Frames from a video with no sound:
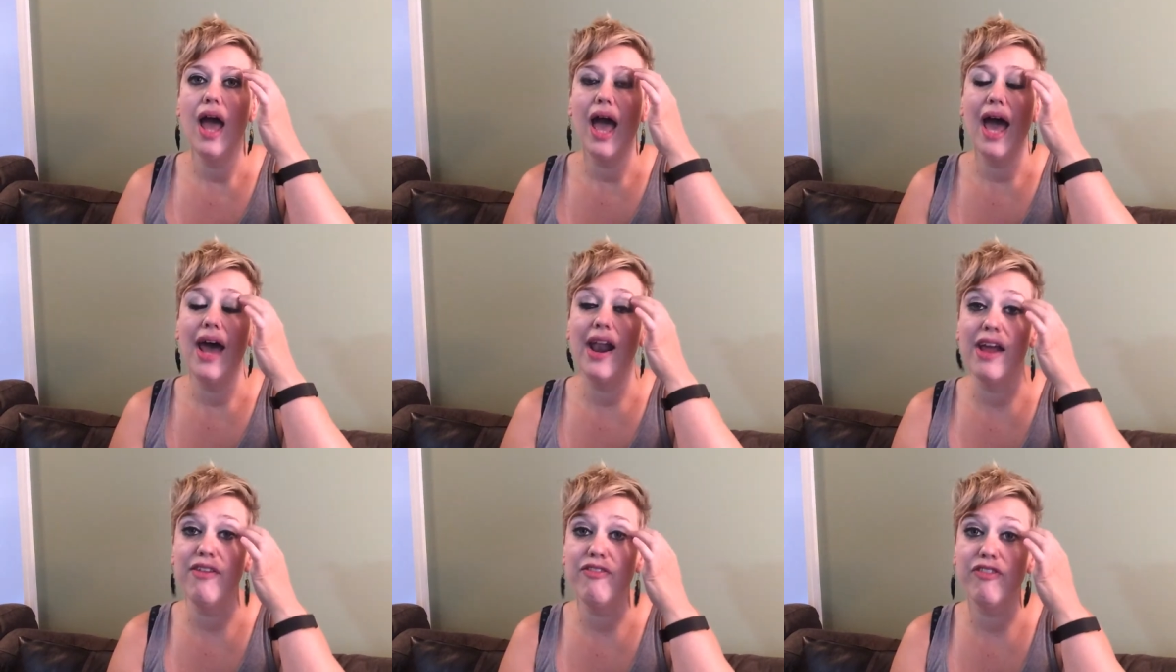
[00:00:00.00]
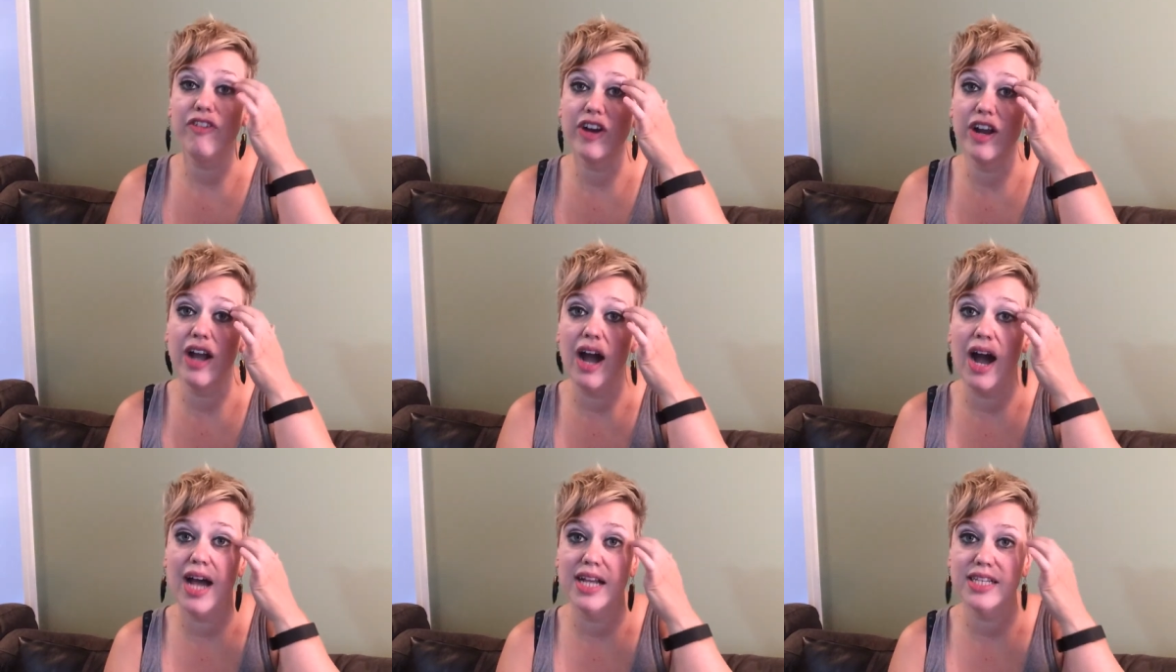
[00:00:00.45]
And I
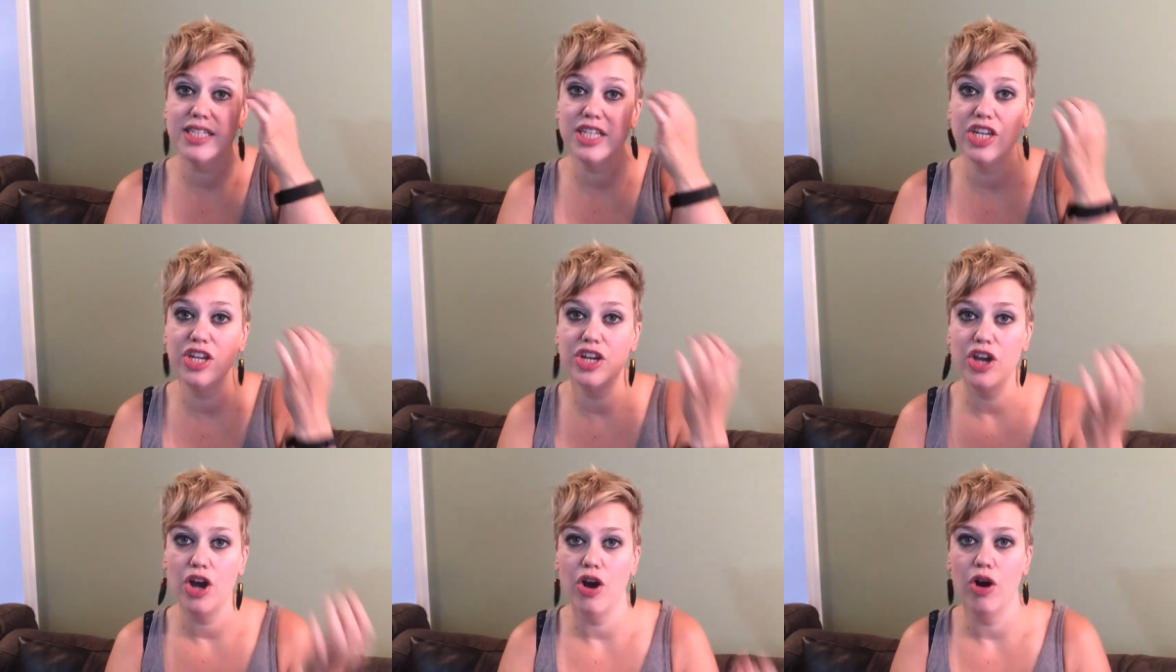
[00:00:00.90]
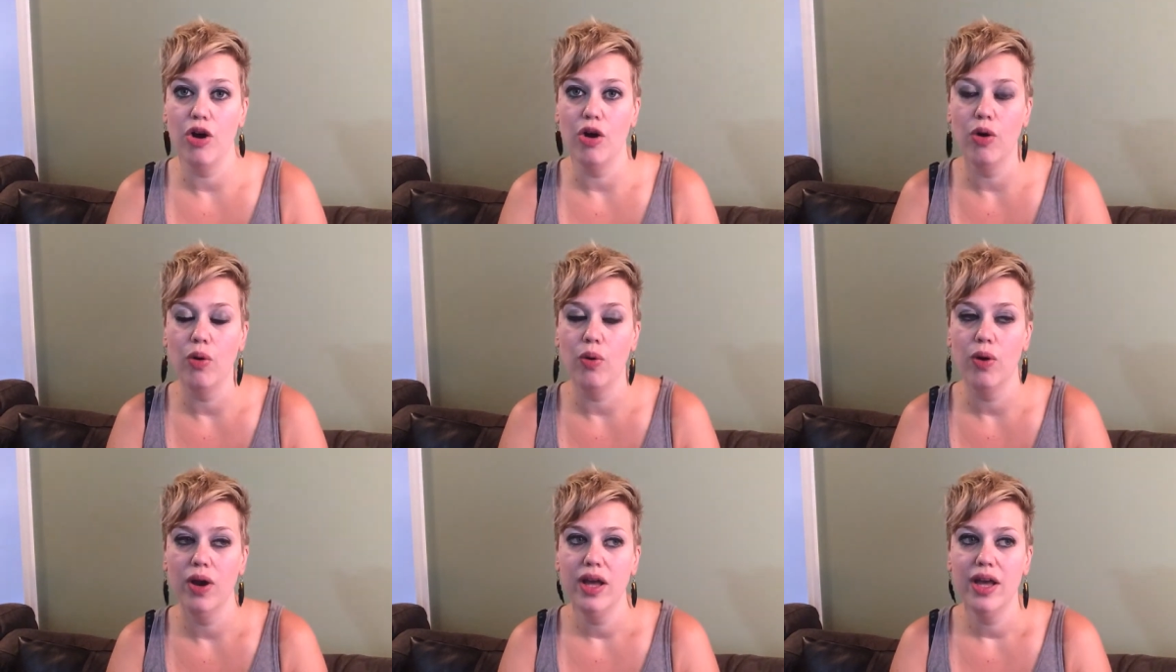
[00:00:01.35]
forgot to
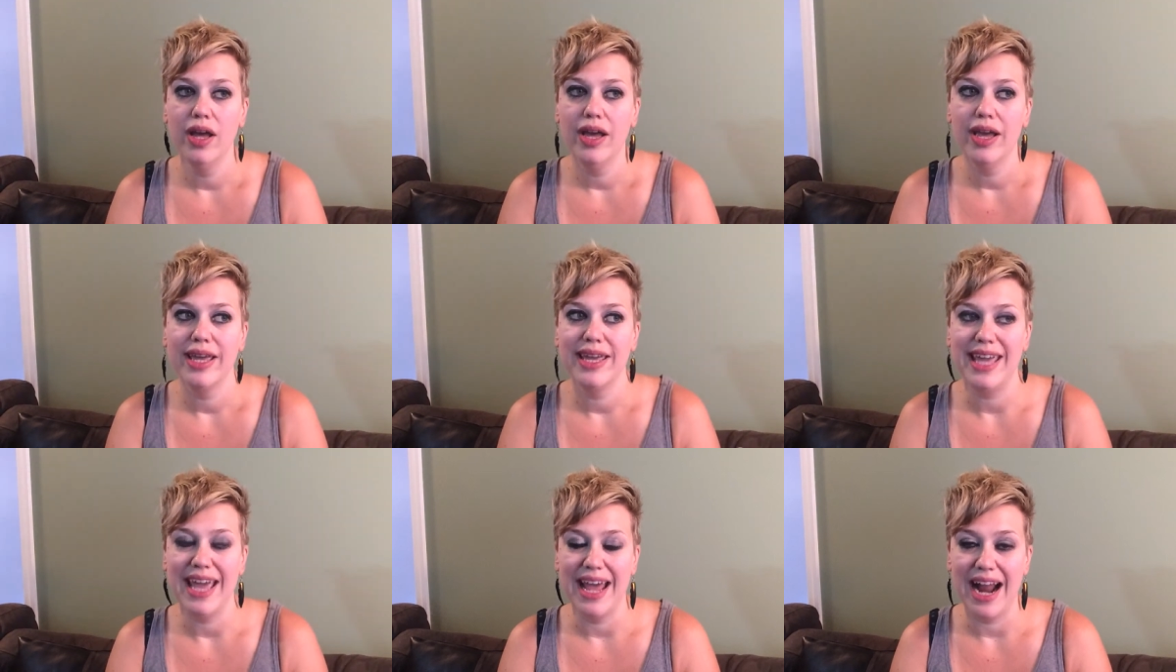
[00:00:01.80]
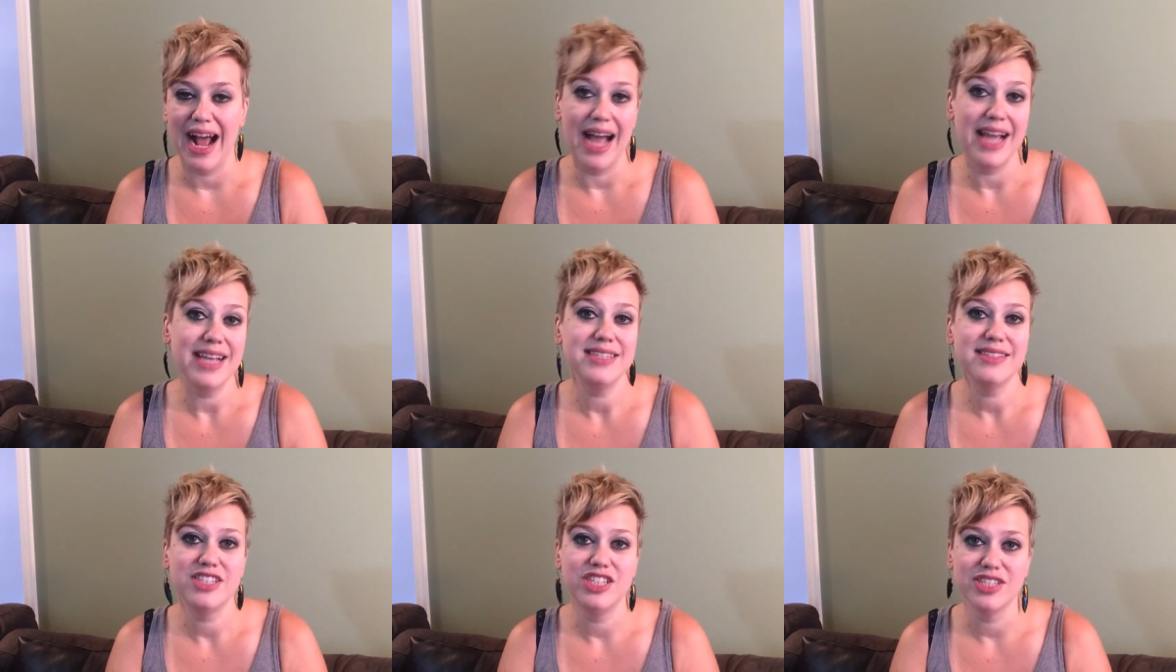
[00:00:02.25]
go get
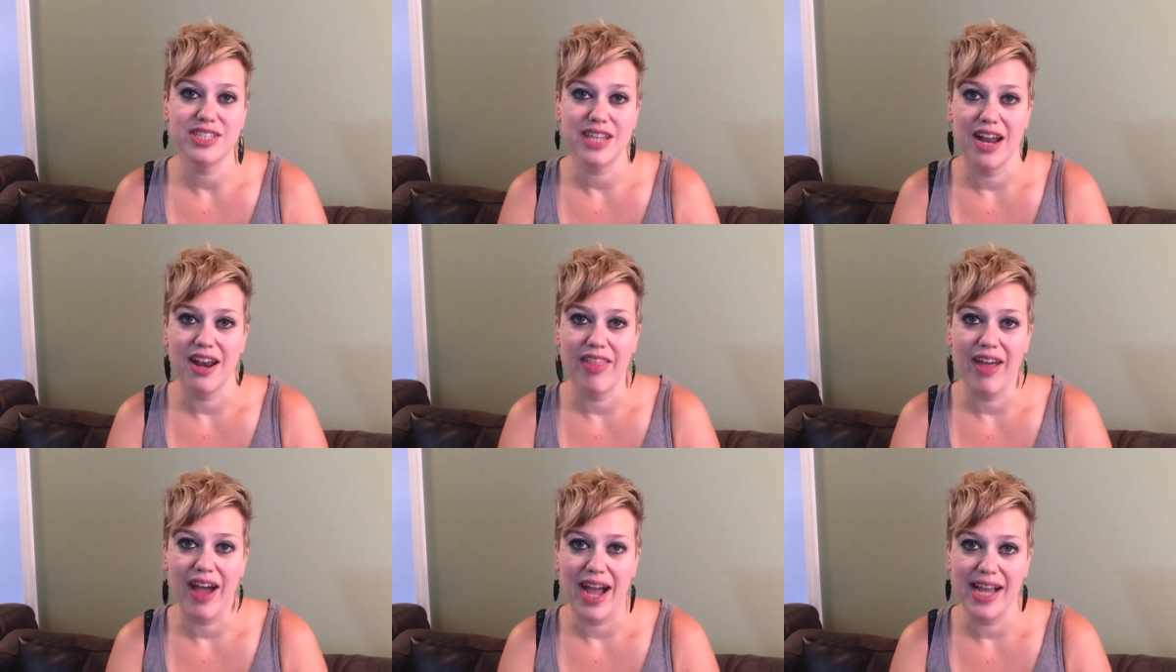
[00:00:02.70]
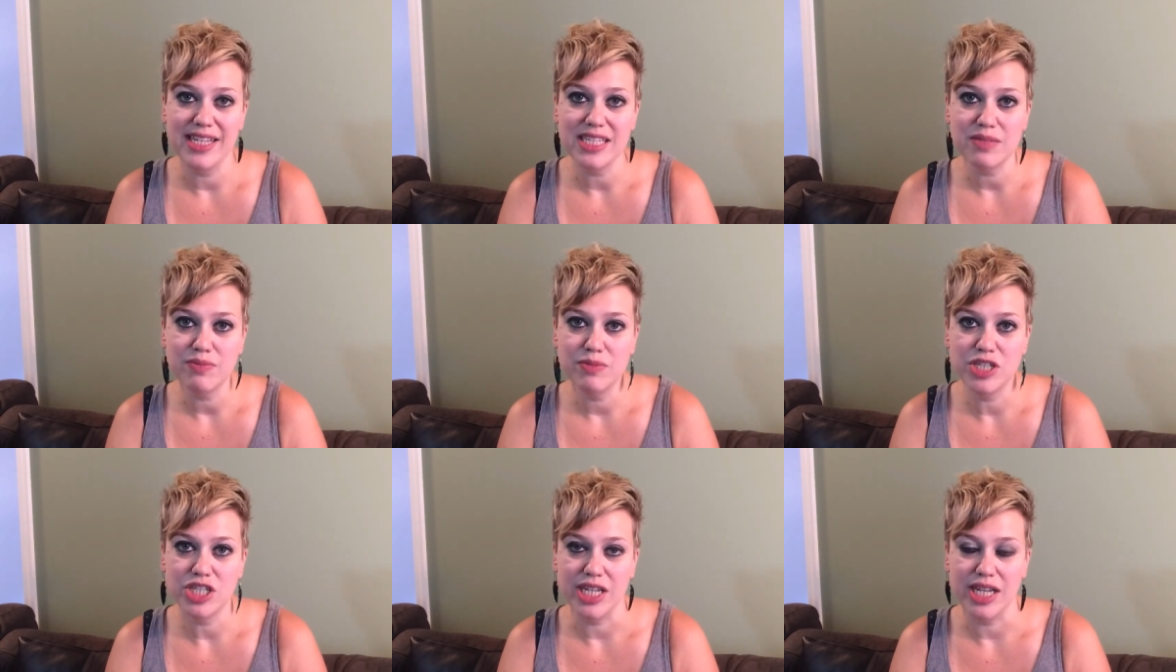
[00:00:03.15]
ice just out of the
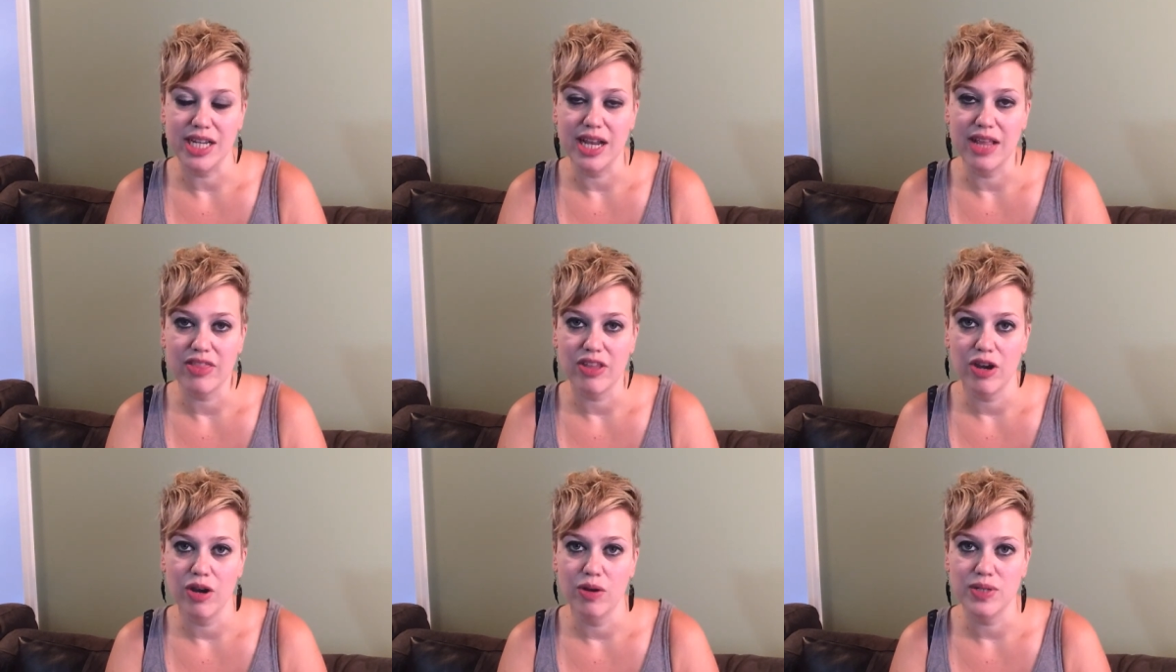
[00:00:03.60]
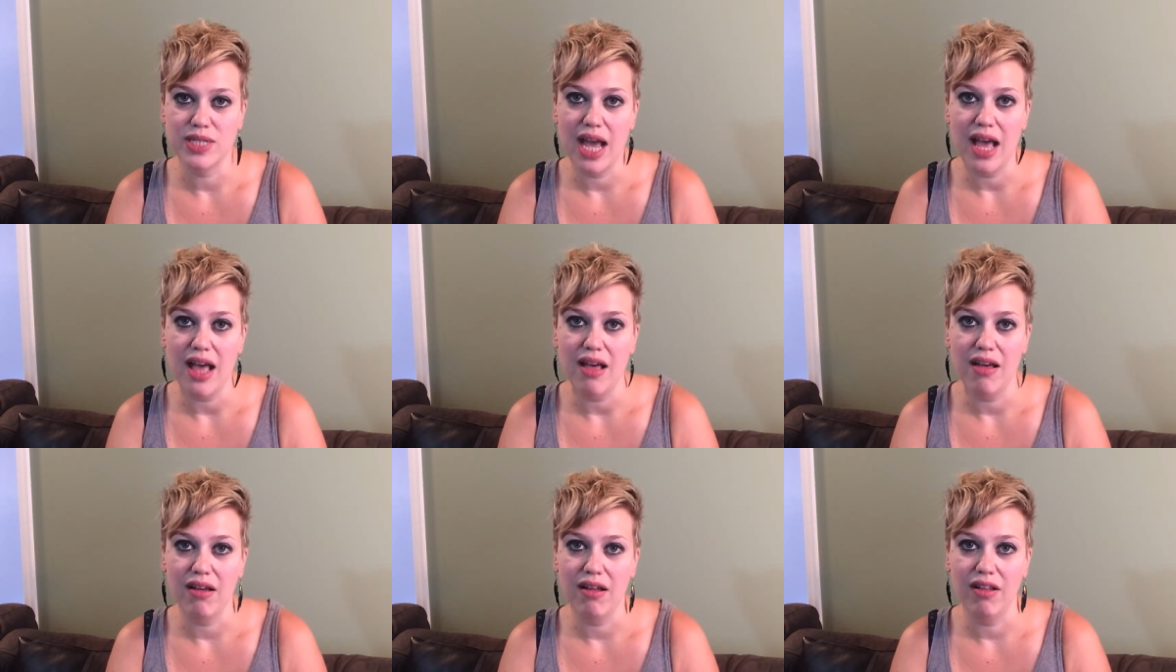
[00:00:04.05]
ice machine at the
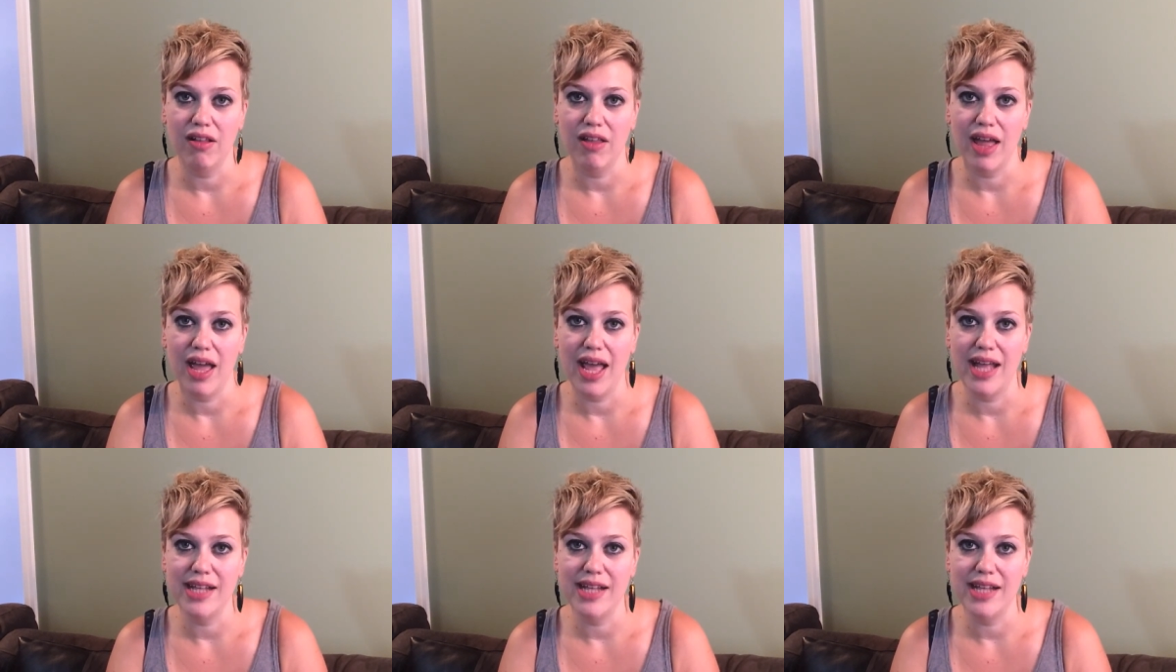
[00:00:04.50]
hotel.